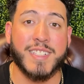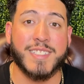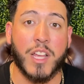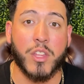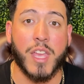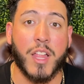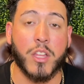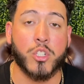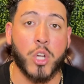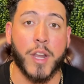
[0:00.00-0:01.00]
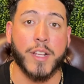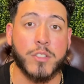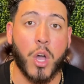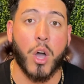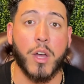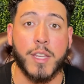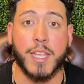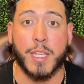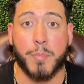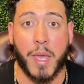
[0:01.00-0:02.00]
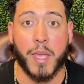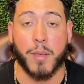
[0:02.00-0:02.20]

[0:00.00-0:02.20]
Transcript: selling electronics on eBay.